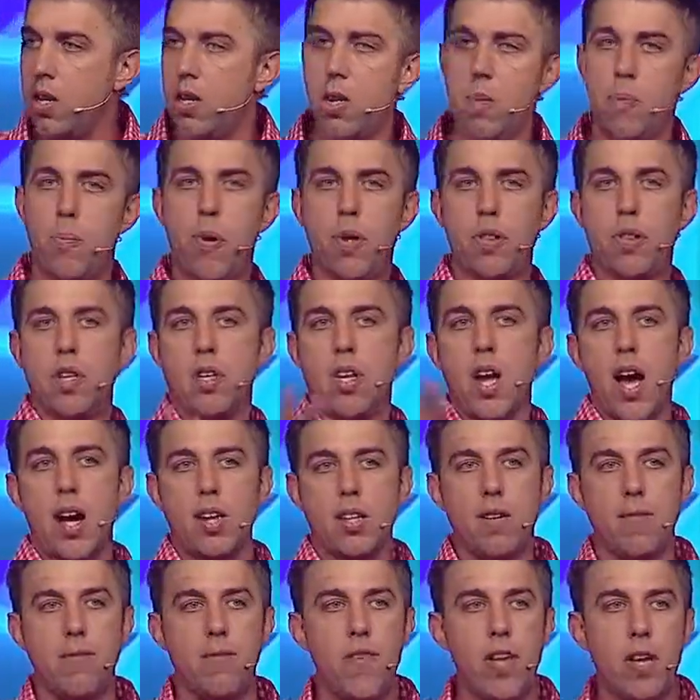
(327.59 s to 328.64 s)
you put the
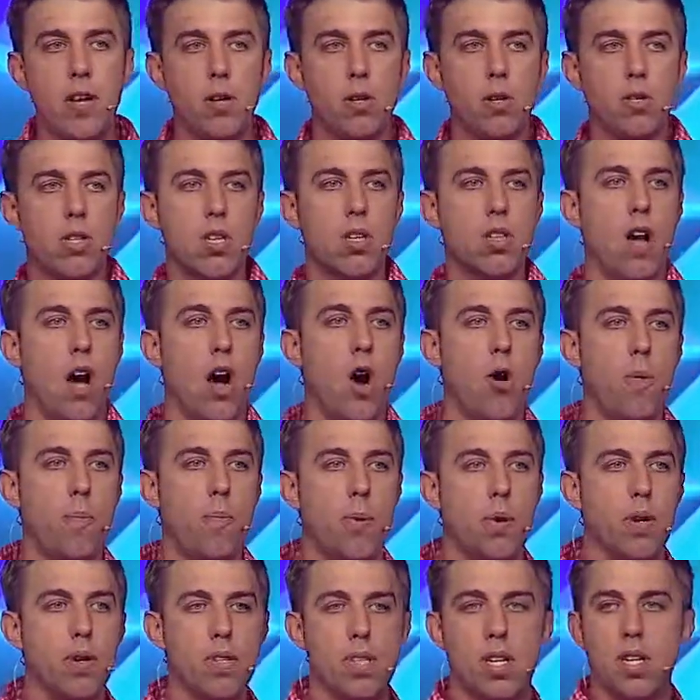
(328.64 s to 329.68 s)
Dr. Phil's and the
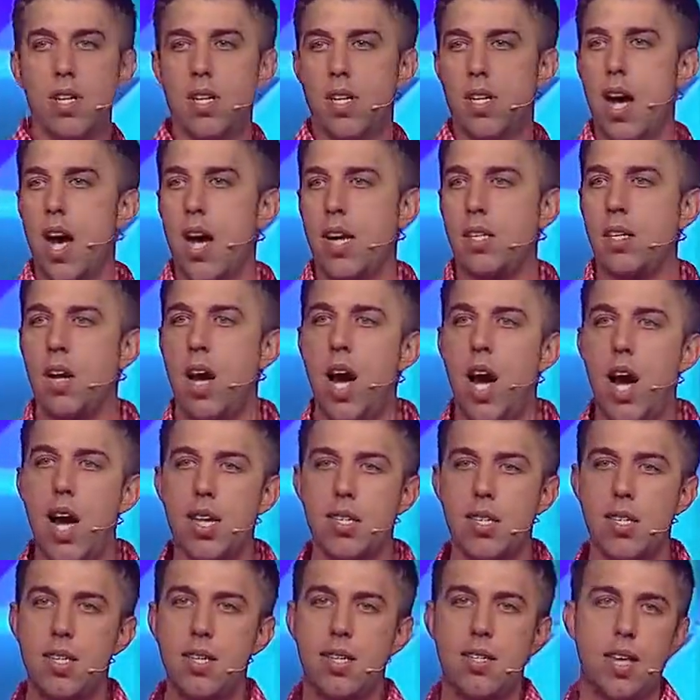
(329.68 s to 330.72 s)
Oprah's and the Dr.
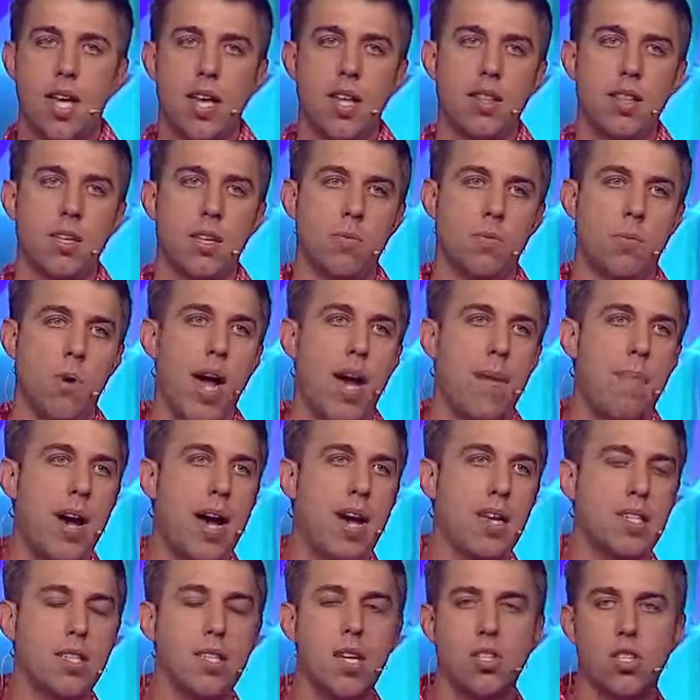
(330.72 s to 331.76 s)
Oz's and the
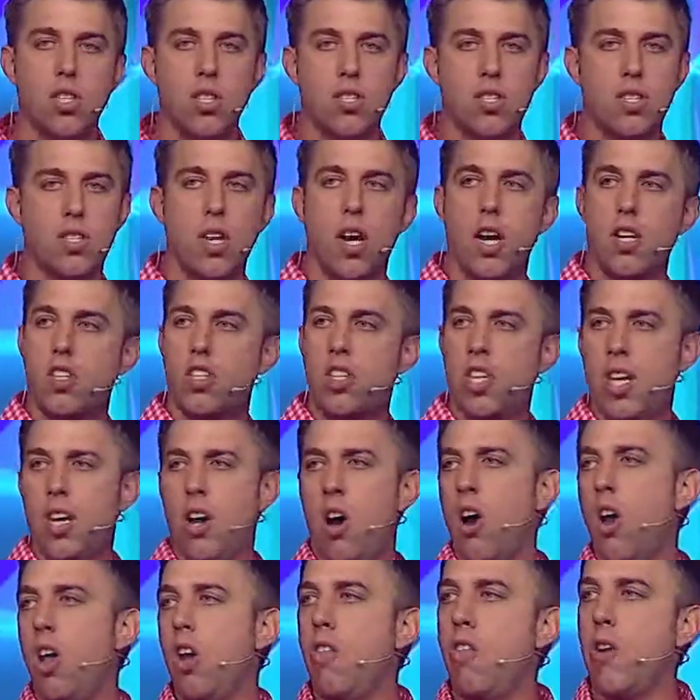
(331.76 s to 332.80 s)
rabbi such and such and
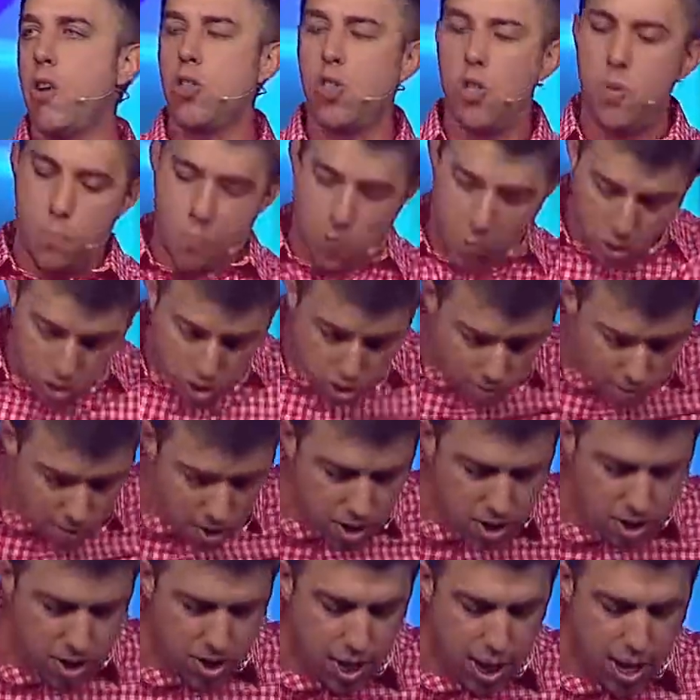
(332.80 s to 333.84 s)
all of those, you push them to
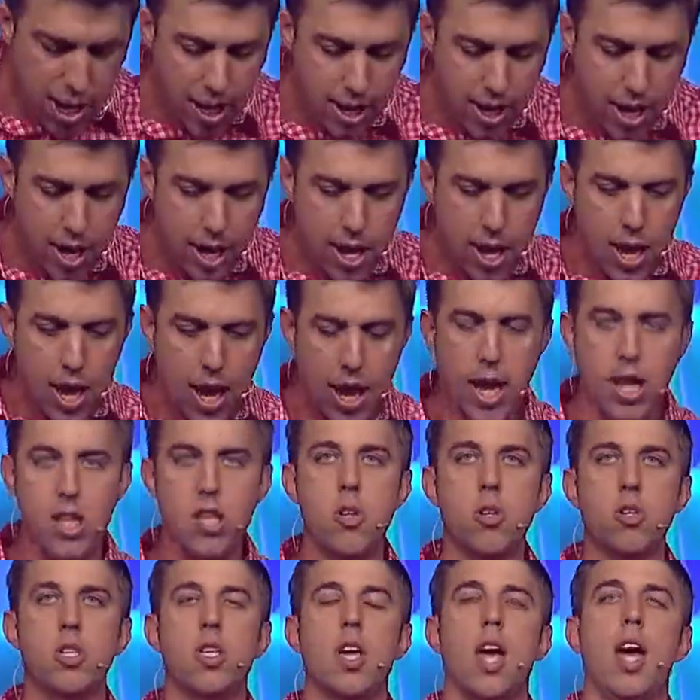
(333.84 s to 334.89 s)
the side and
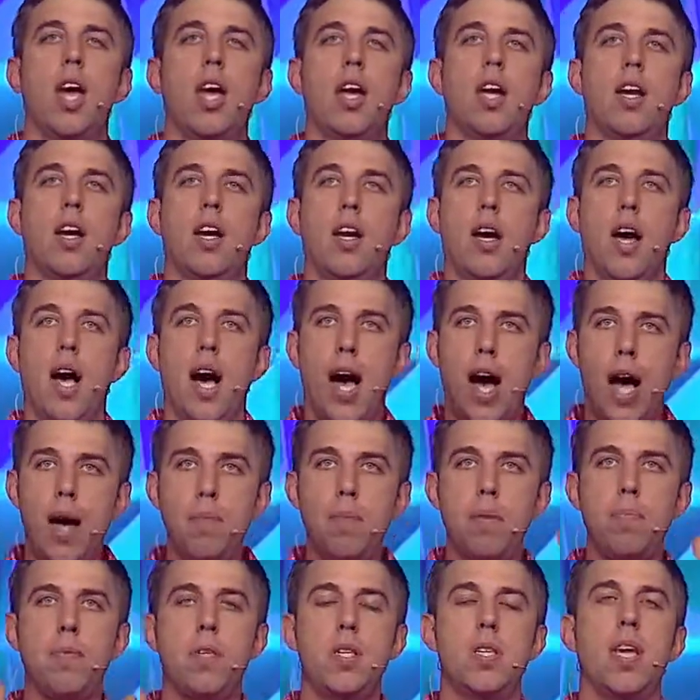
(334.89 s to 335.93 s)
you say, I'm
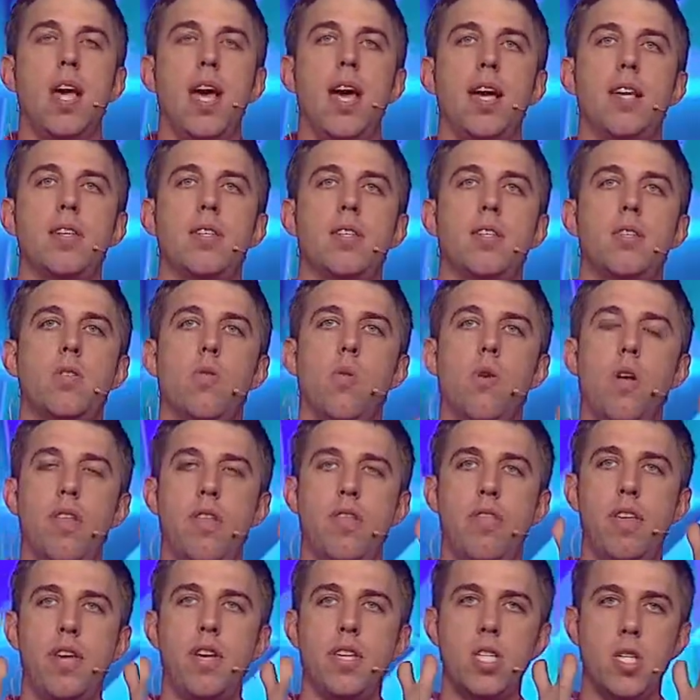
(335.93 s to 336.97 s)
obsessed
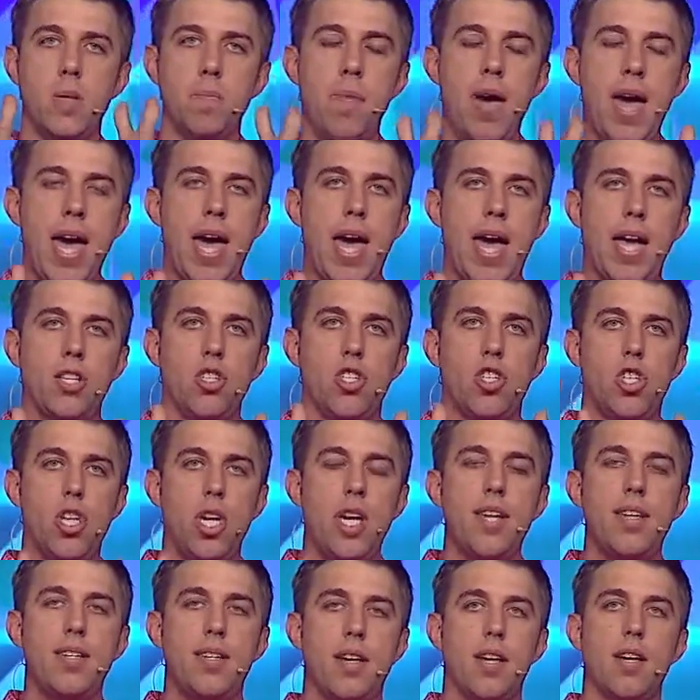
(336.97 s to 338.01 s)
with this man,
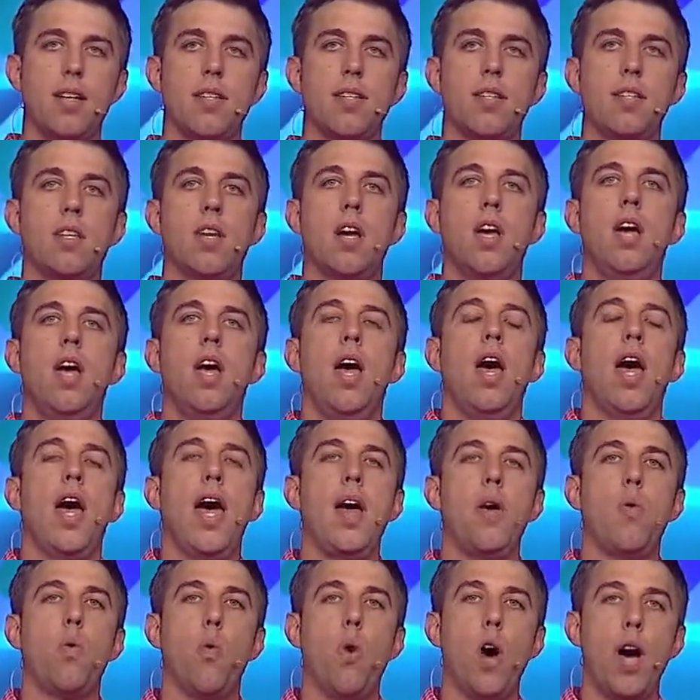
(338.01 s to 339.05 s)
Jesus,
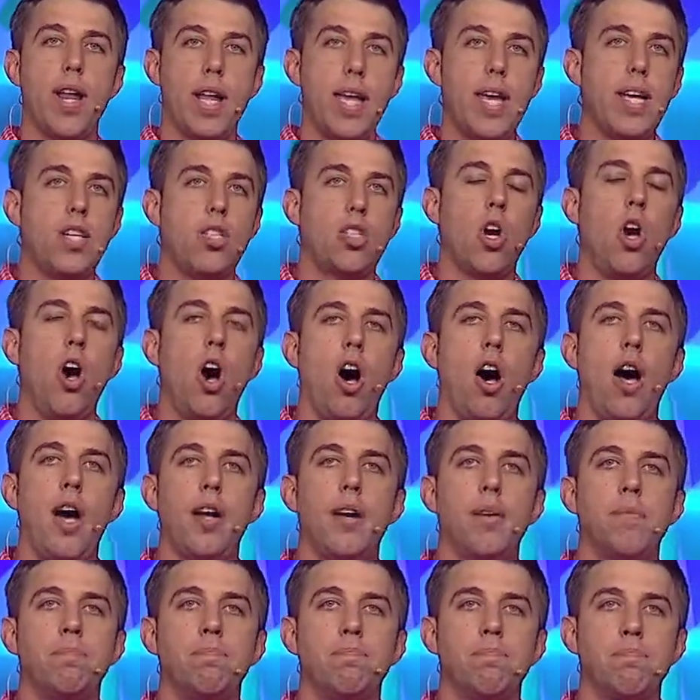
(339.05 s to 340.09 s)
and what he taught.